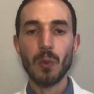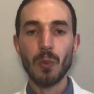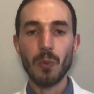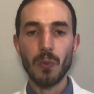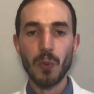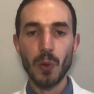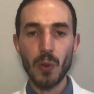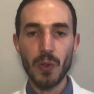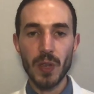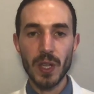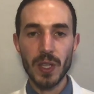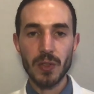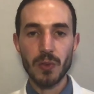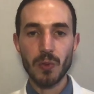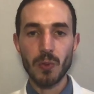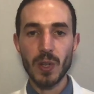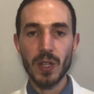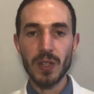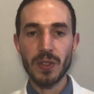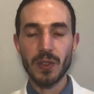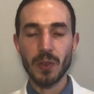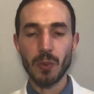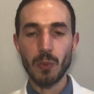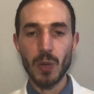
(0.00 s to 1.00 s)
For this
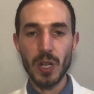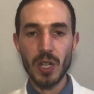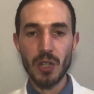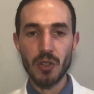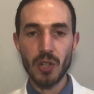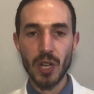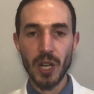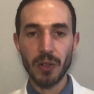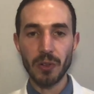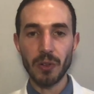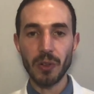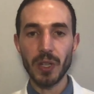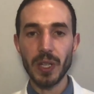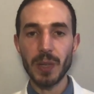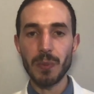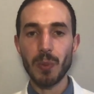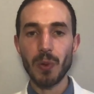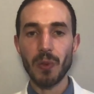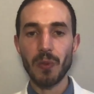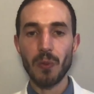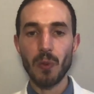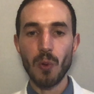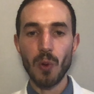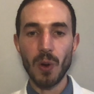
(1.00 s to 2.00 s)
reason, we generally
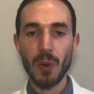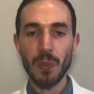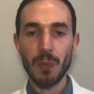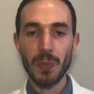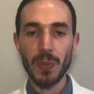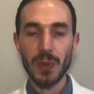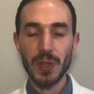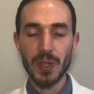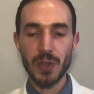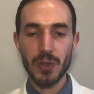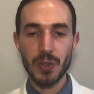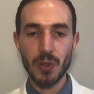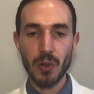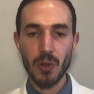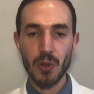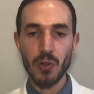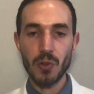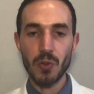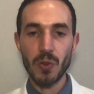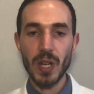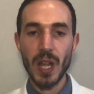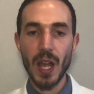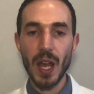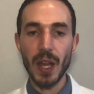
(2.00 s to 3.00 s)
perform this
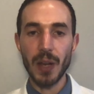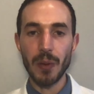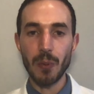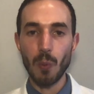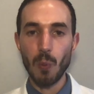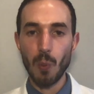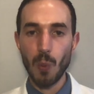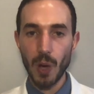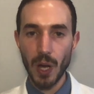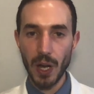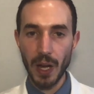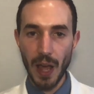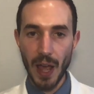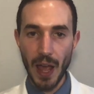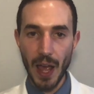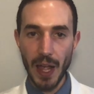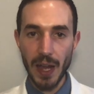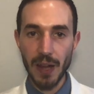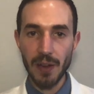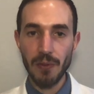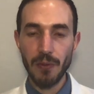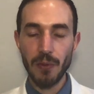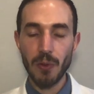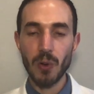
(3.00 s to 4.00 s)
surgery on one
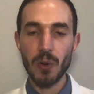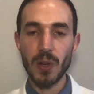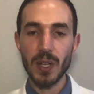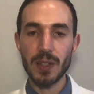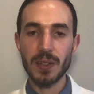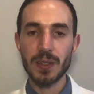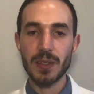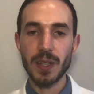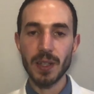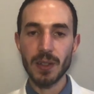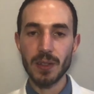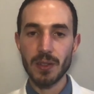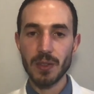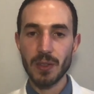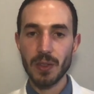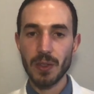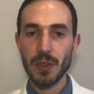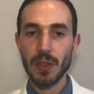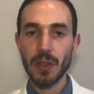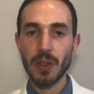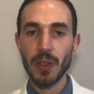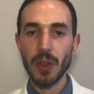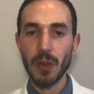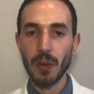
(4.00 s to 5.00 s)
eye, for instance,
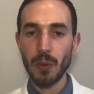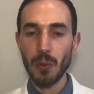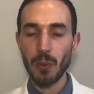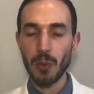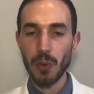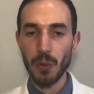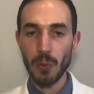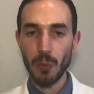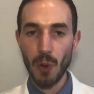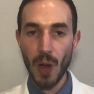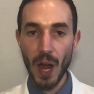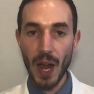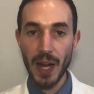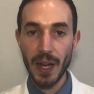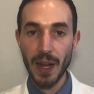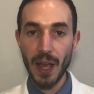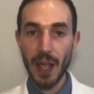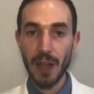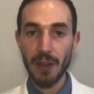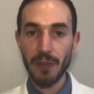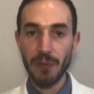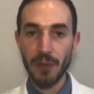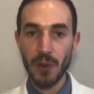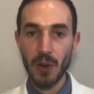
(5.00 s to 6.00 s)
the right
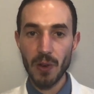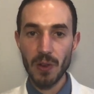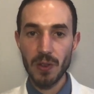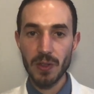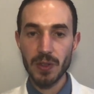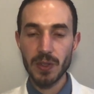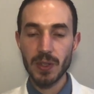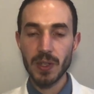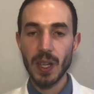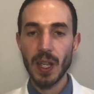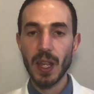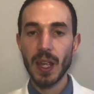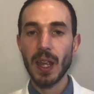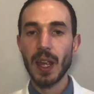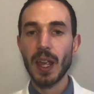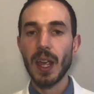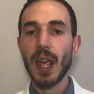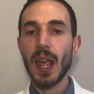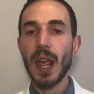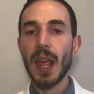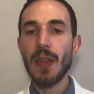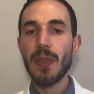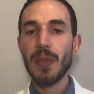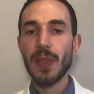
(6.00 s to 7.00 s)
eye first,
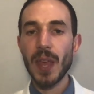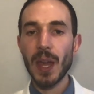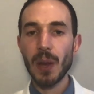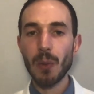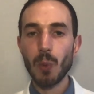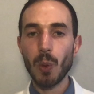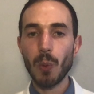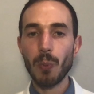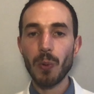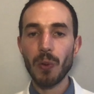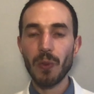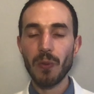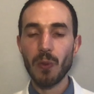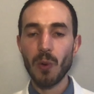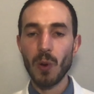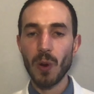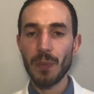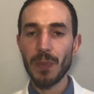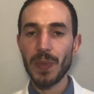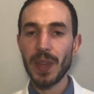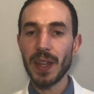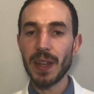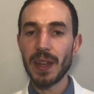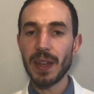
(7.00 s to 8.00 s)
and then we'll
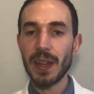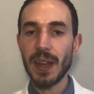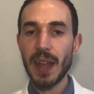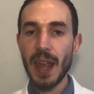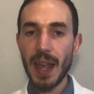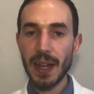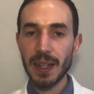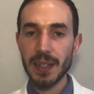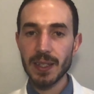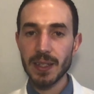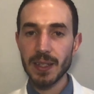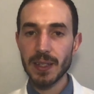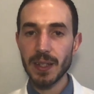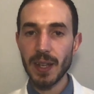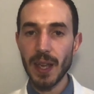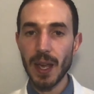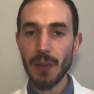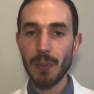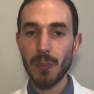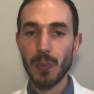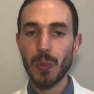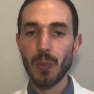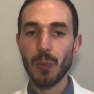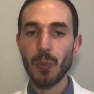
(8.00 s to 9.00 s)
perform the next
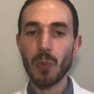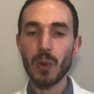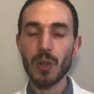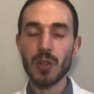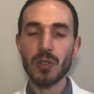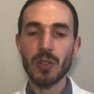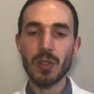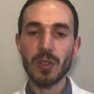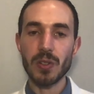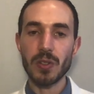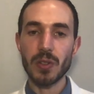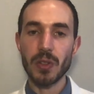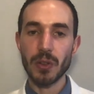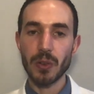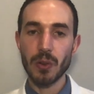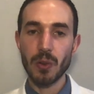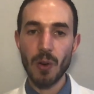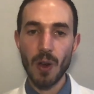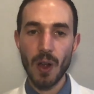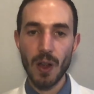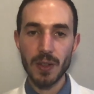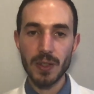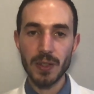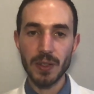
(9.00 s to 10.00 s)
step, which is the
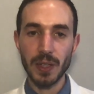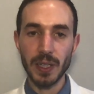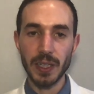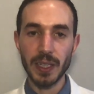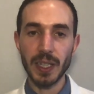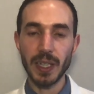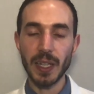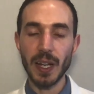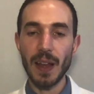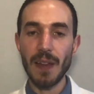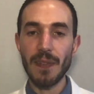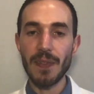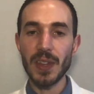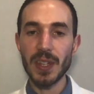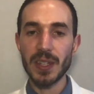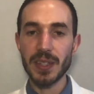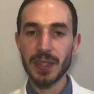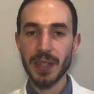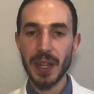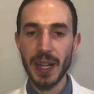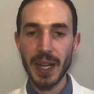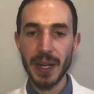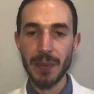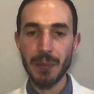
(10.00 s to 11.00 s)
cross-linking on the
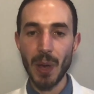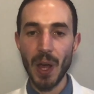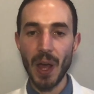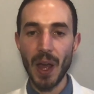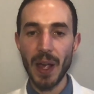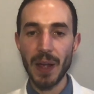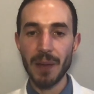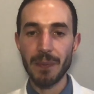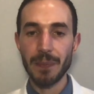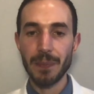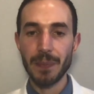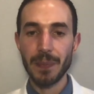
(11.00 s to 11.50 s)
same eye.